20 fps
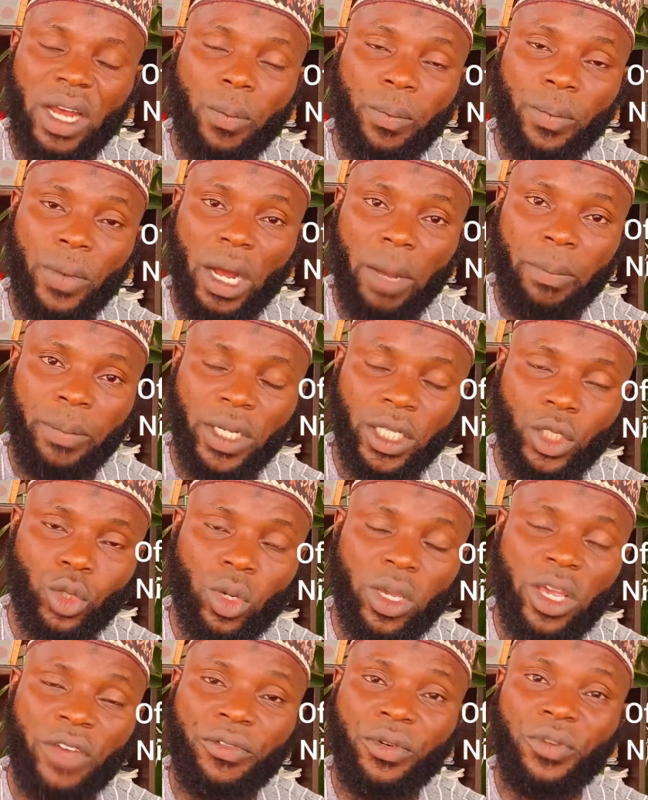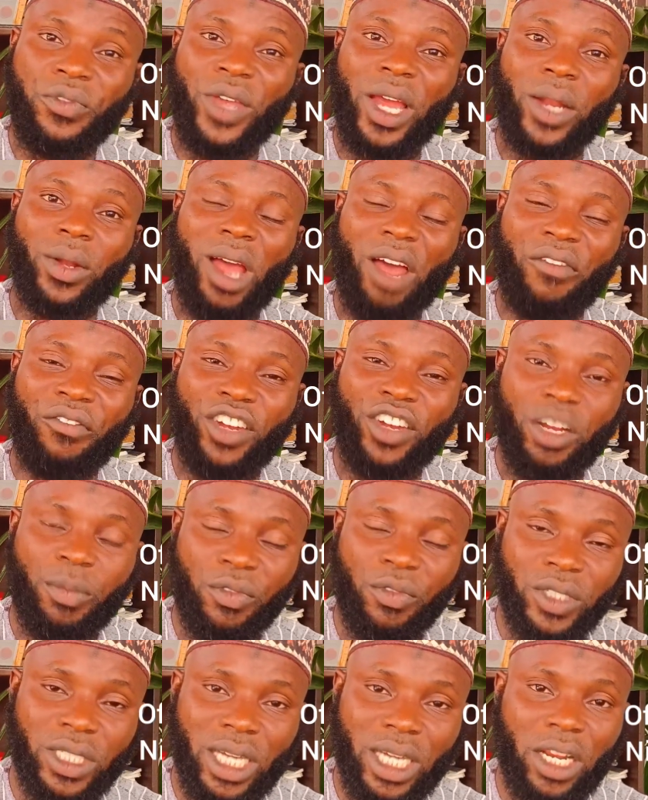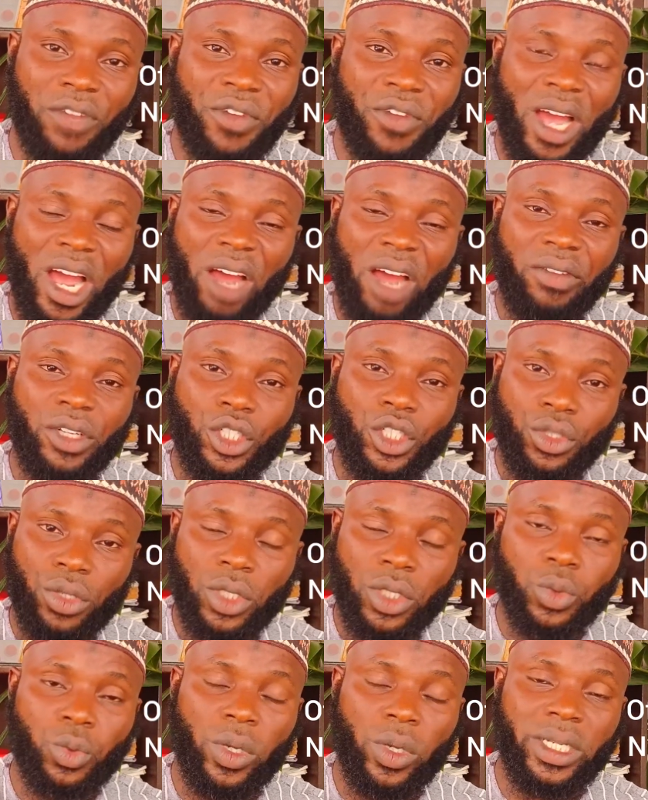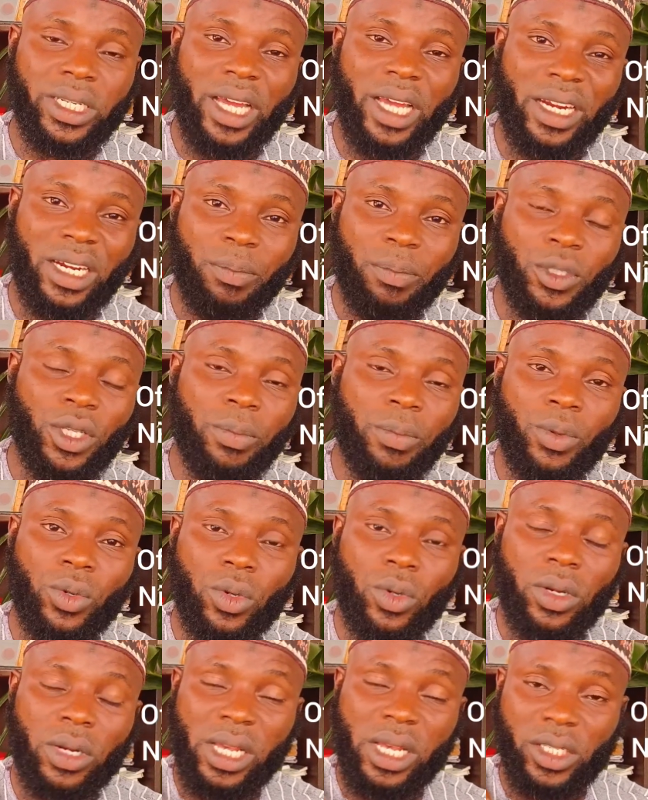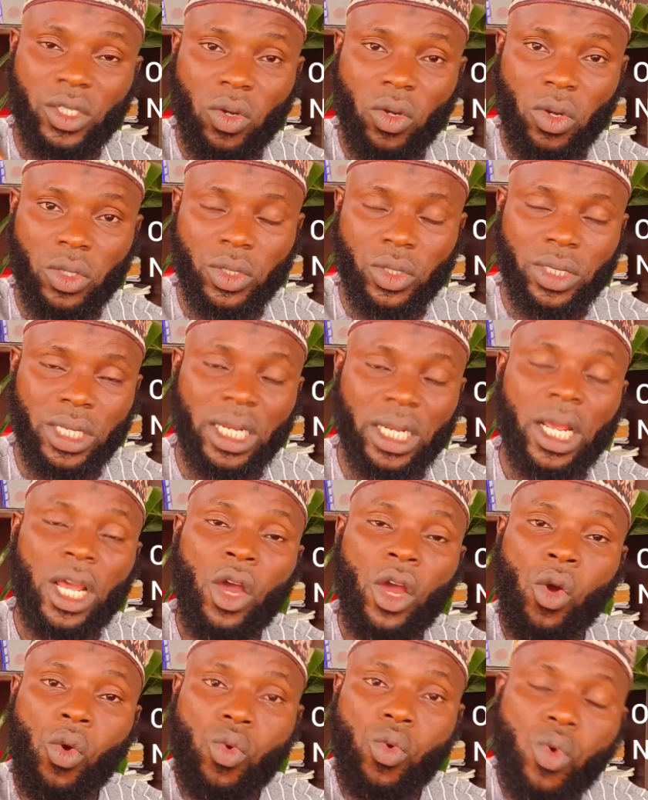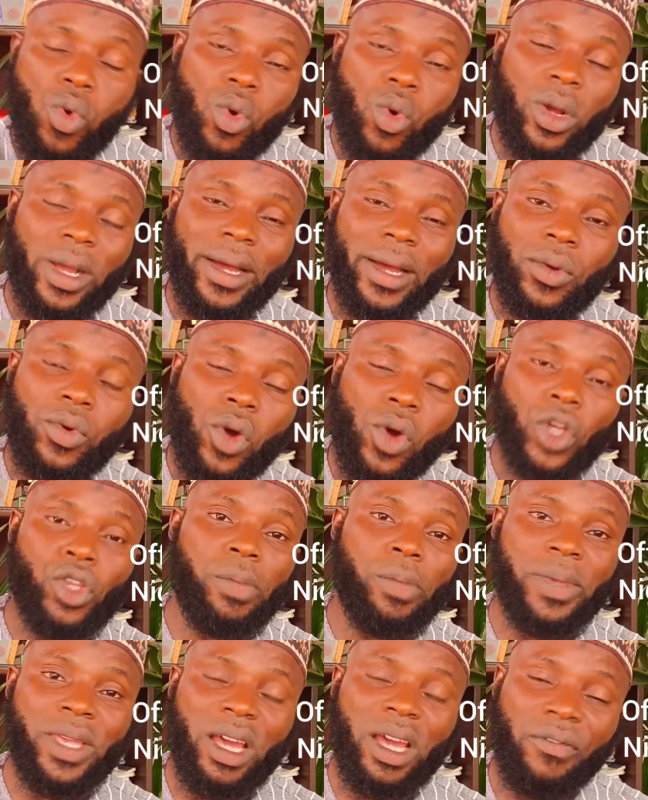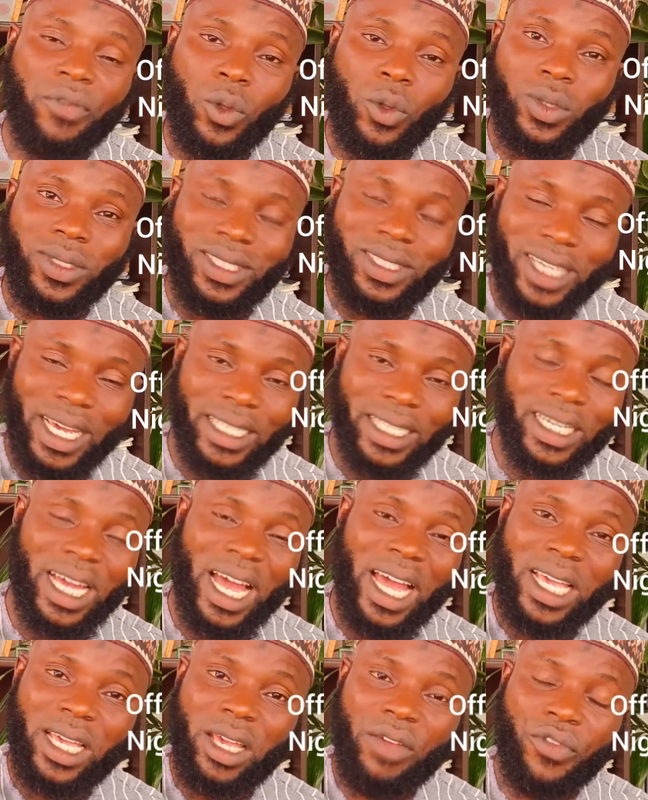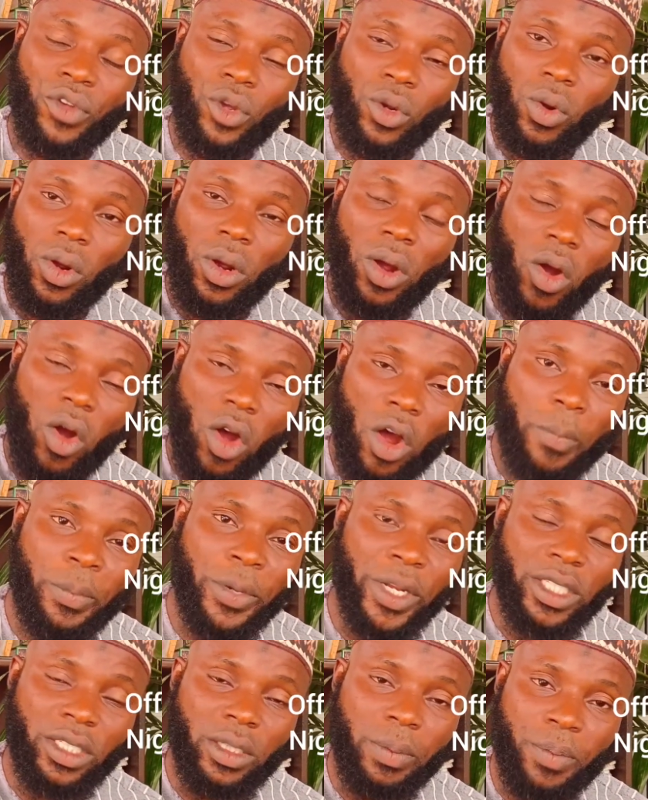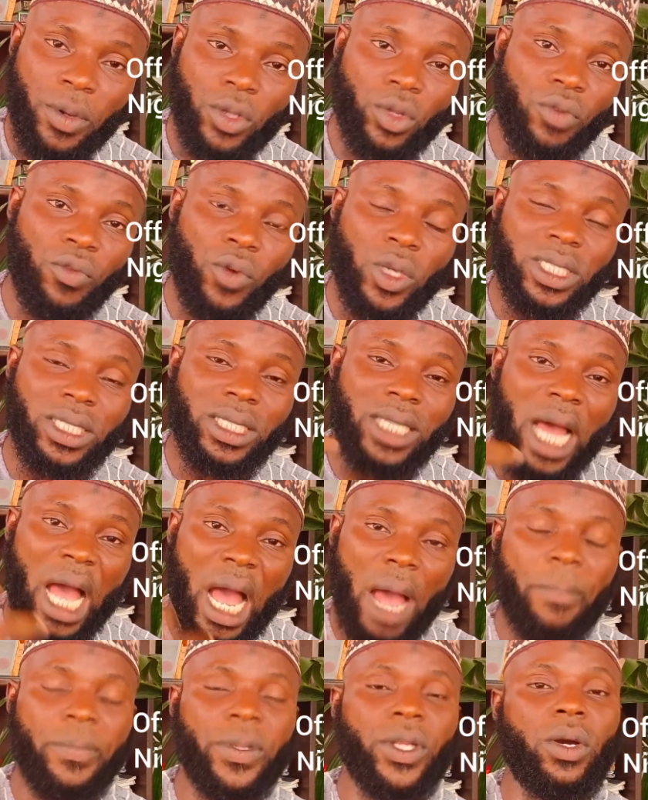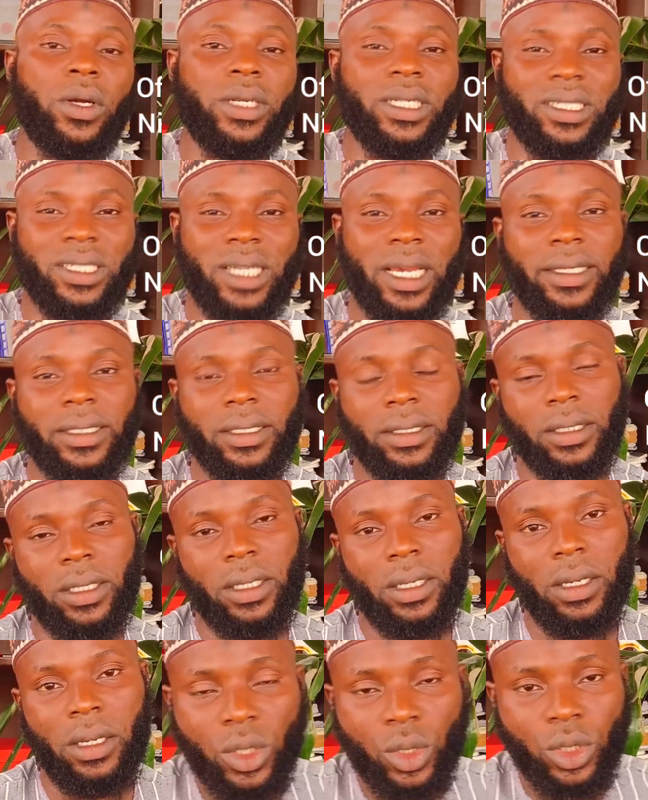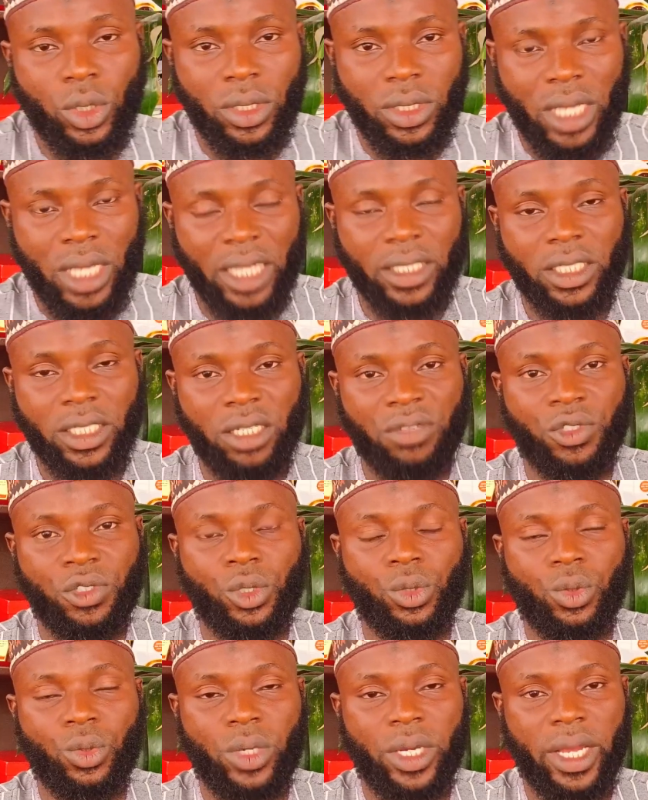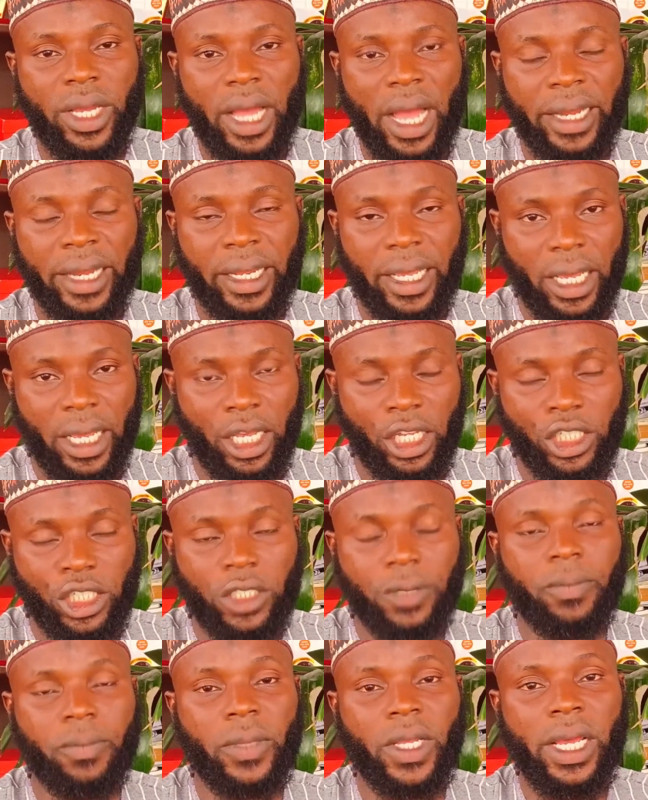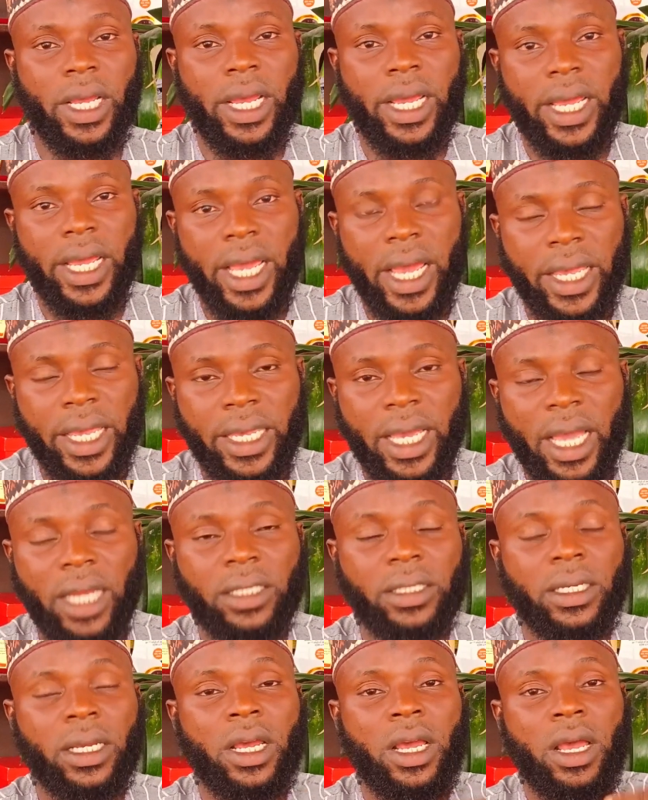that ability. So even if you are not available physically, if you have a trustworthy and reputable real estate consultant who can go on your behalf to site and give you update report of what is happening on the site, that gives you an edge. Again,